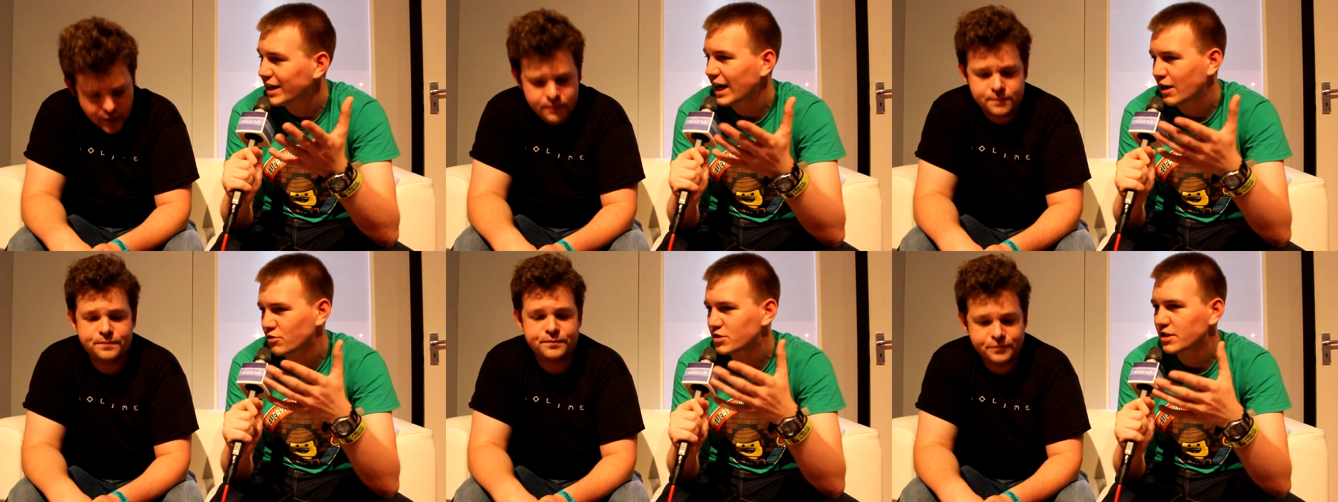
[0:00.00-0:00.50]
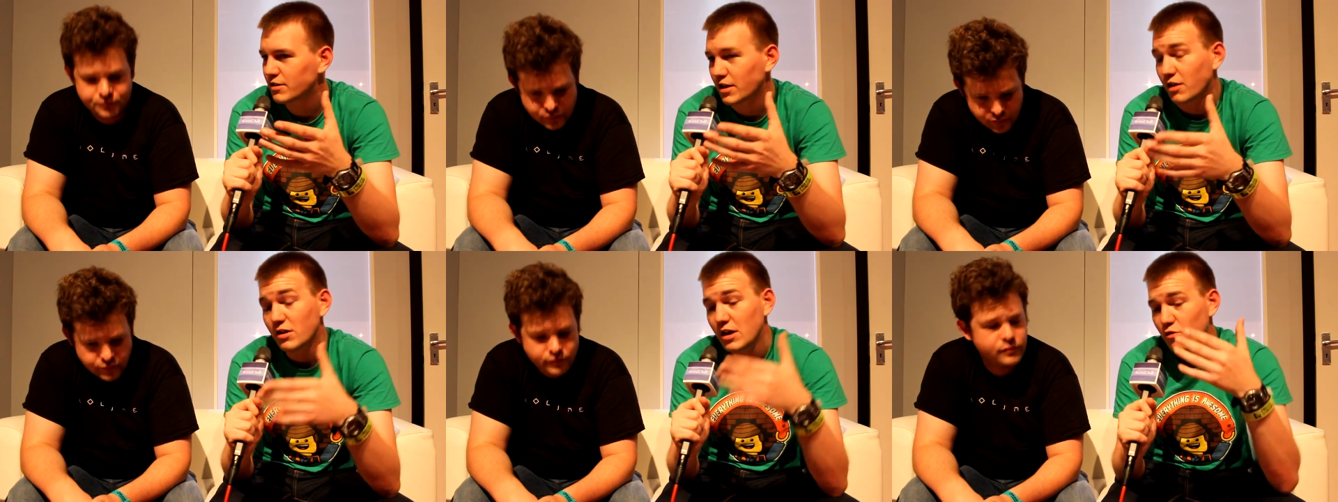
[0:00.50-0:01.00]
Speaker 1: allows you
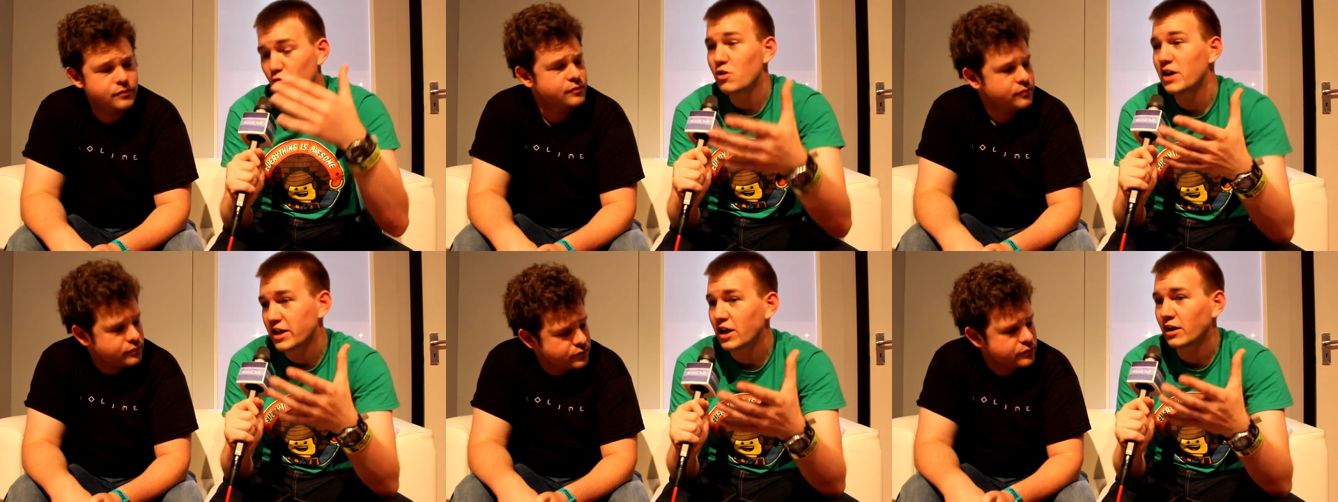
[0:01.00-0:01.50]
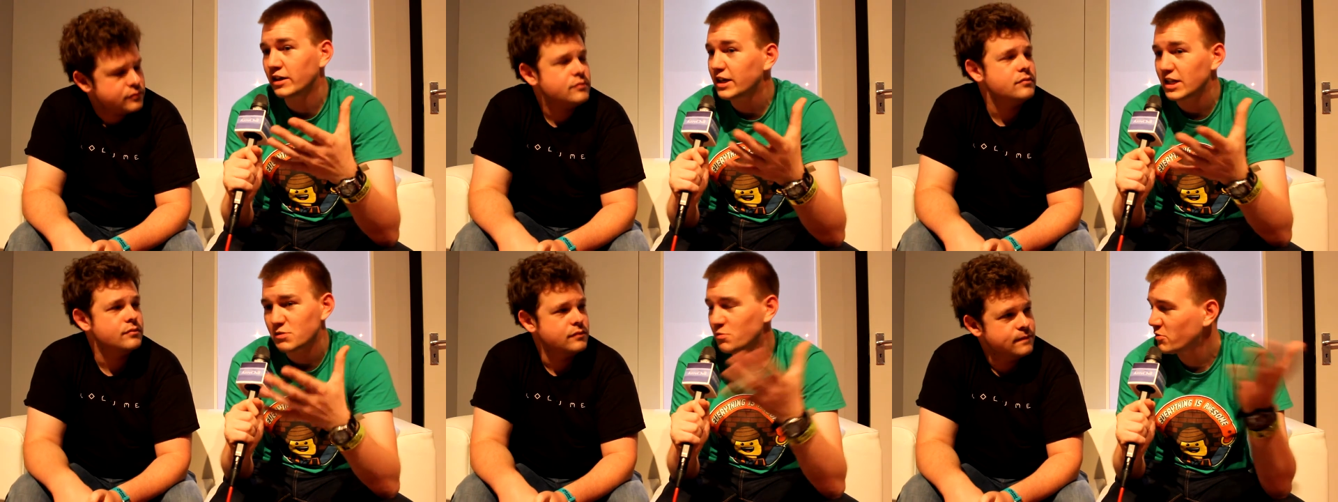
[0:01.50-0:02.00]
know really young
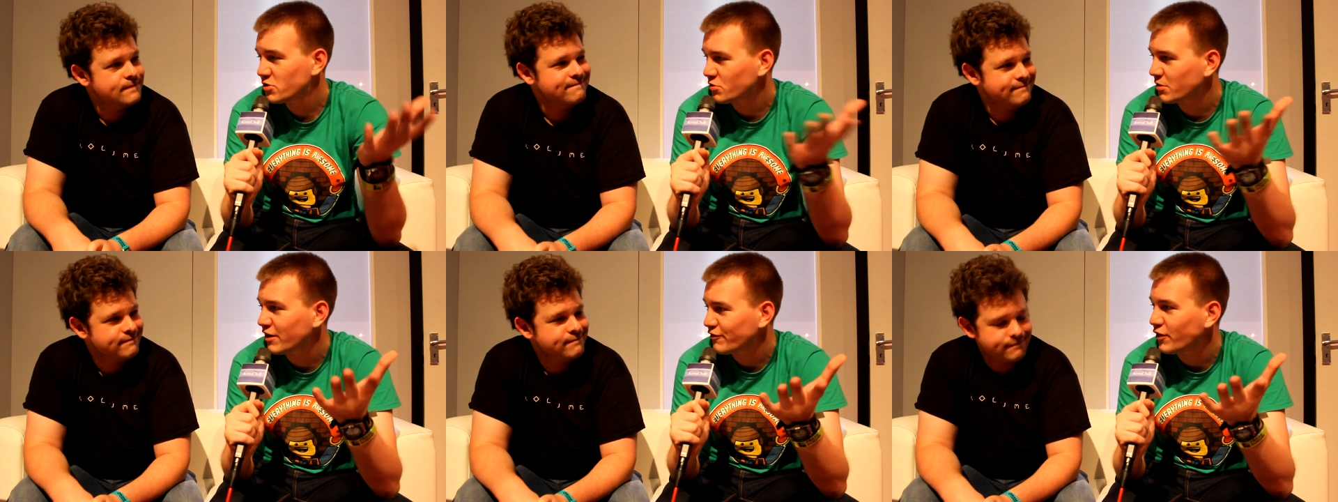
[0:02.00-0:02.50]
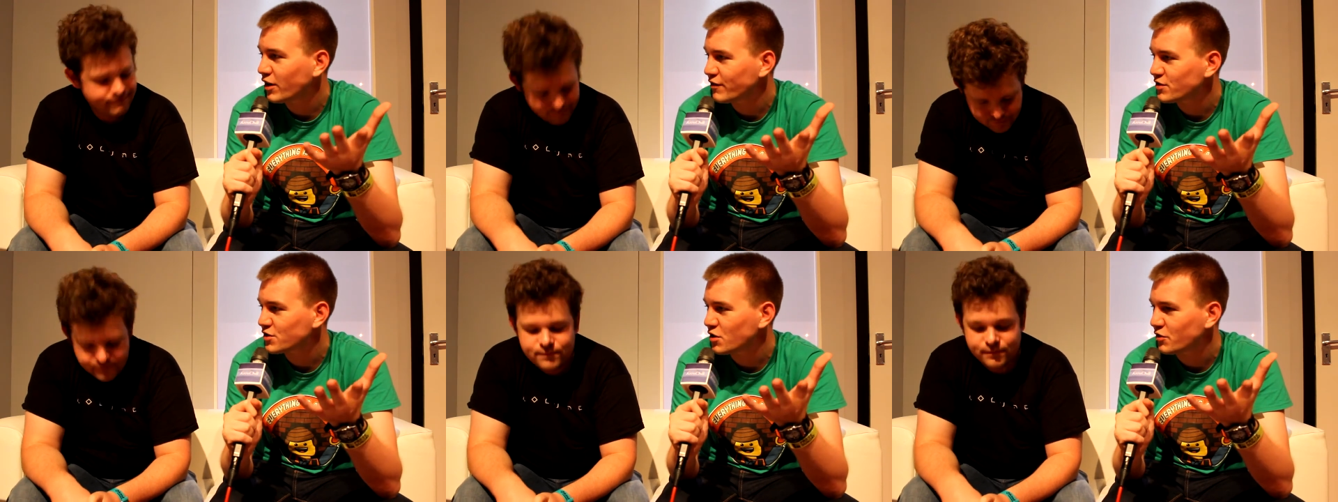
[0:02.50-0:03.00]
kids. When I mean, we're talking like five
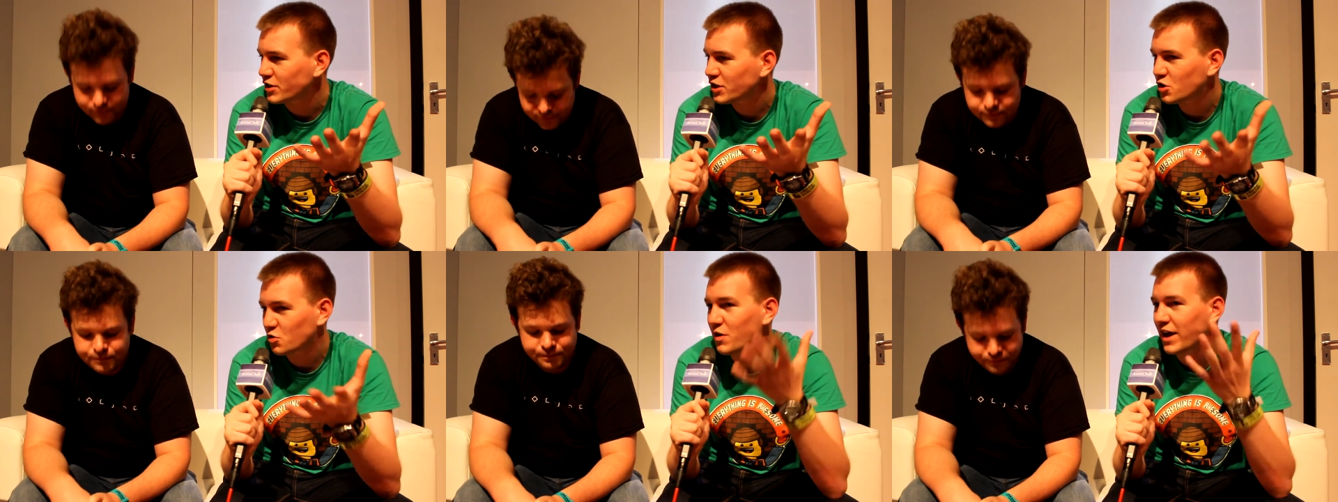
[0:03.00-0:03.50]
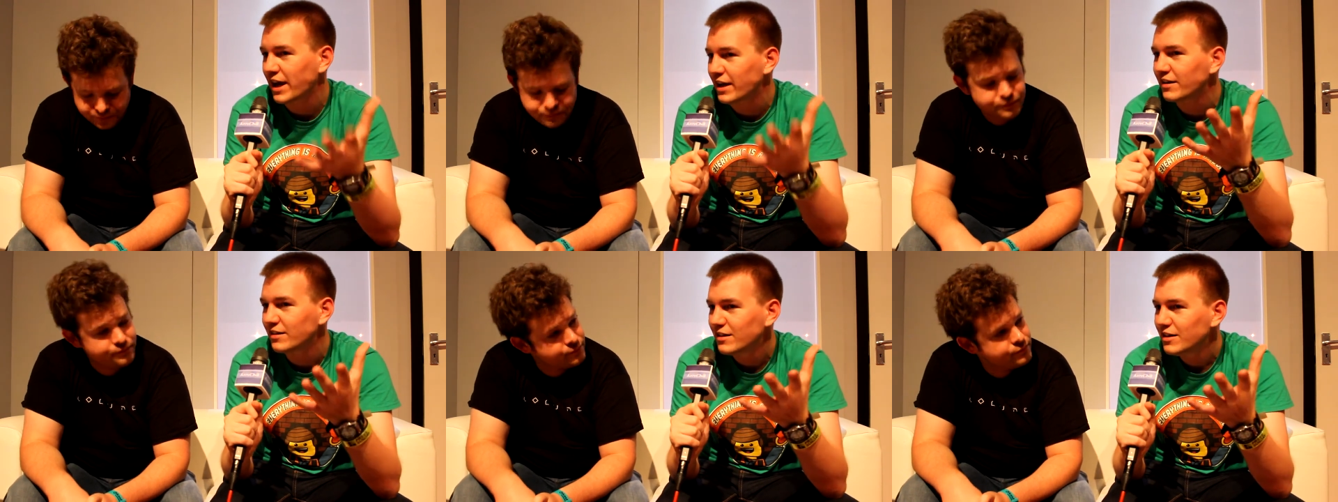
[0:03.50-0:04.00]
years old, they can
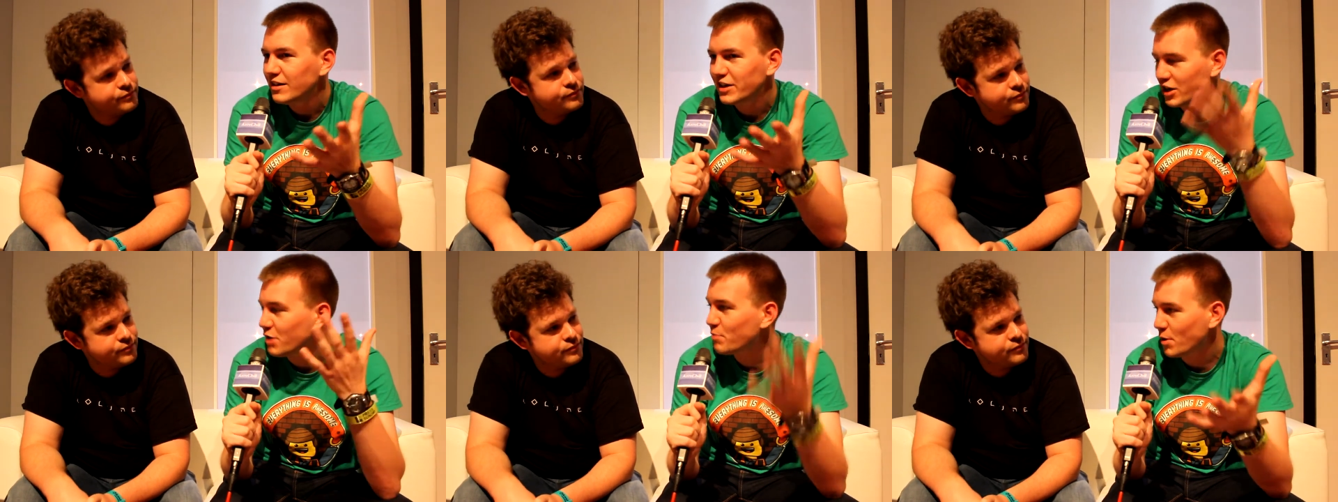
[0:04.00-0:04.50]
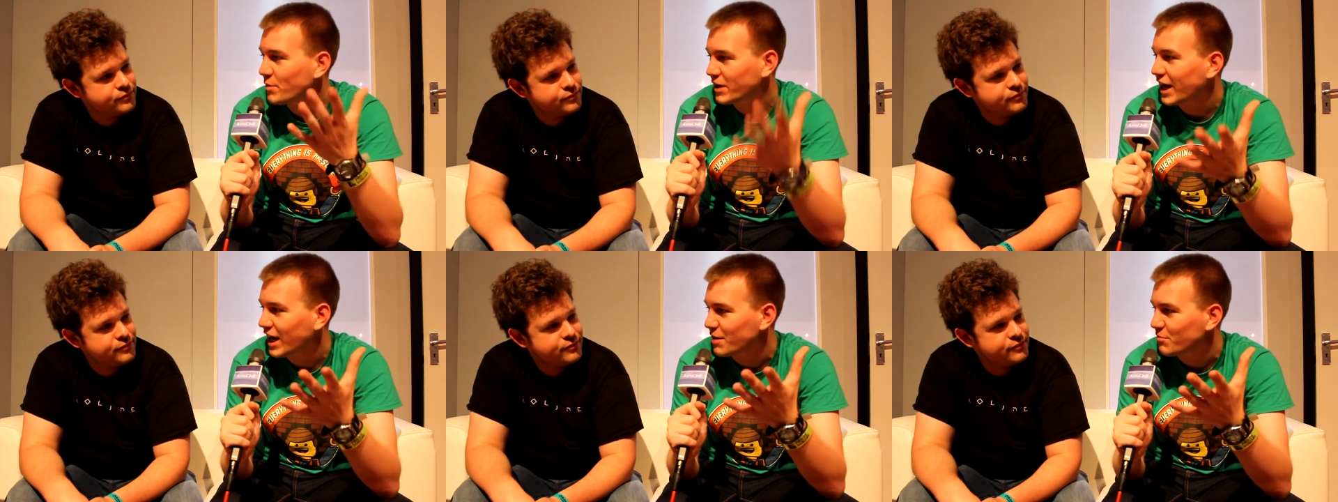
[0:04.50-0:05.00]
create you know a proper
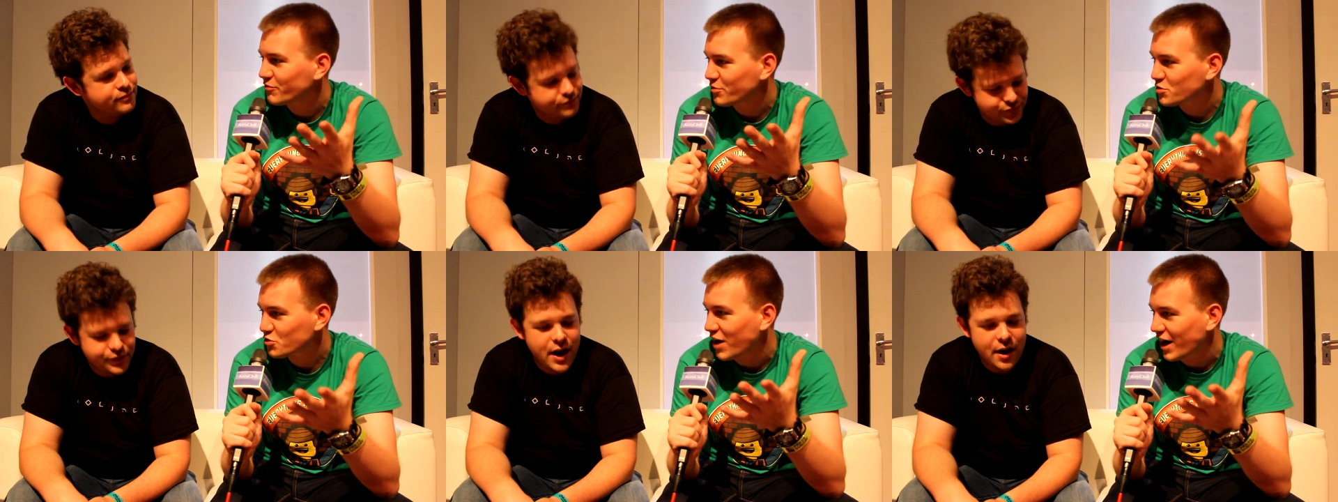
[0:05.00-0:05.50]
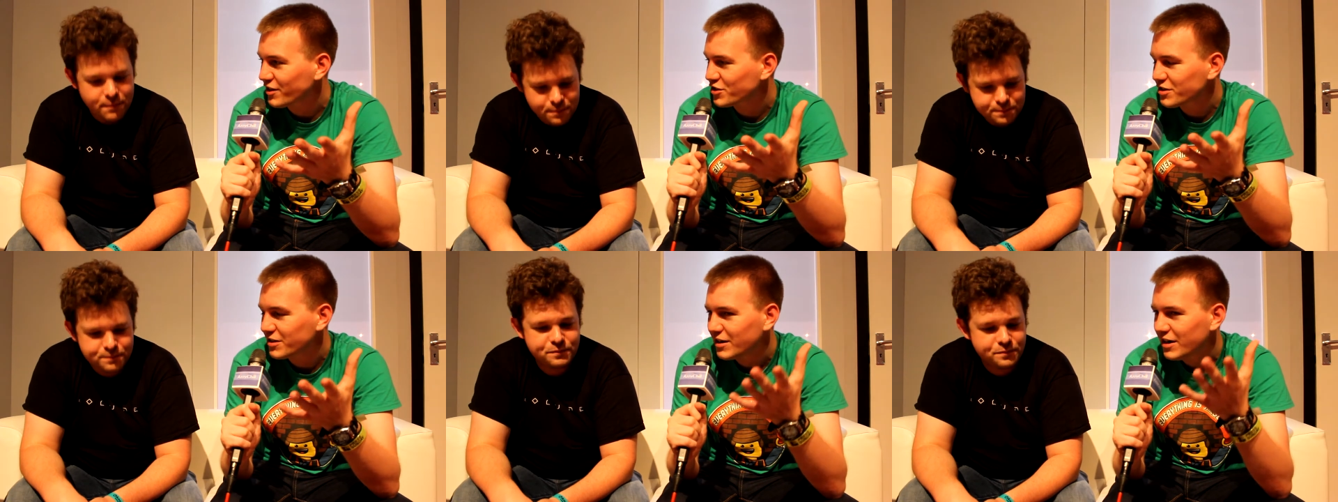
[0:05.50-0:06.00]
game from
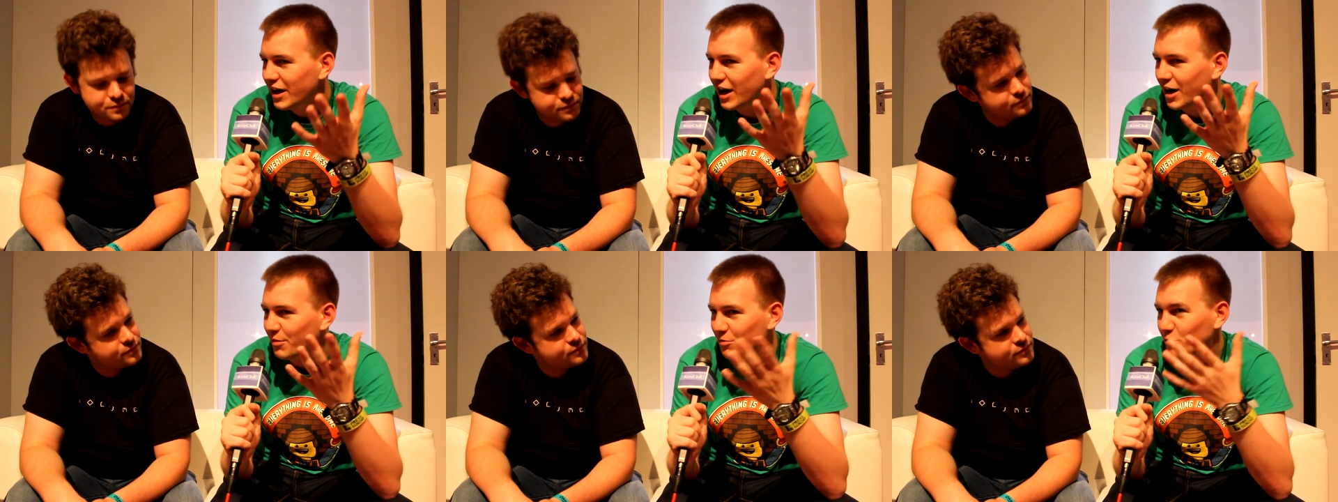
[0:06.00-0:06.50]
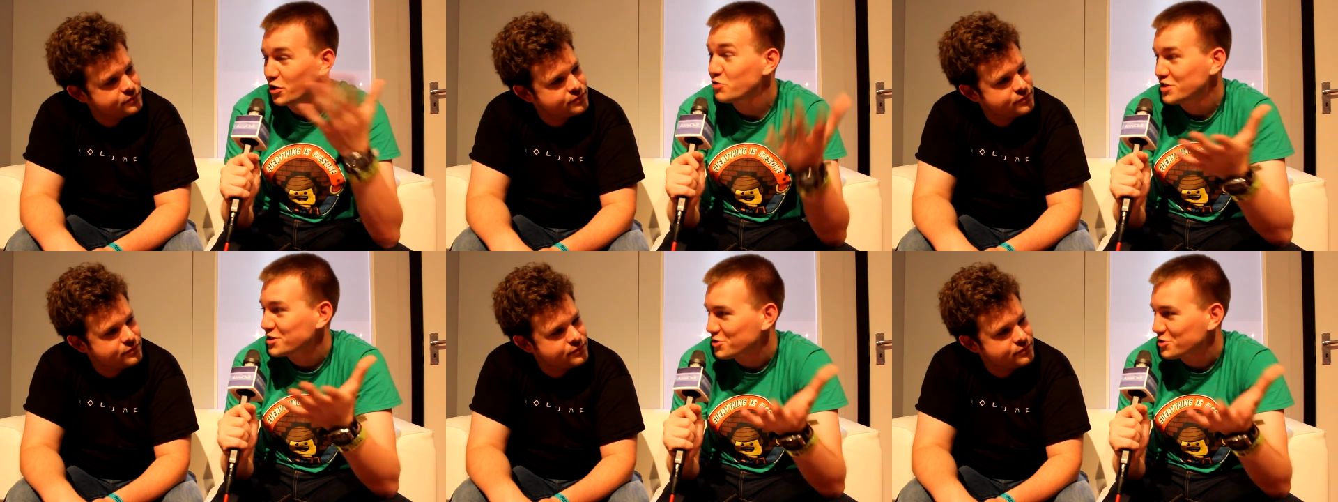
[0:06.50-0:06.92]
scratch um, using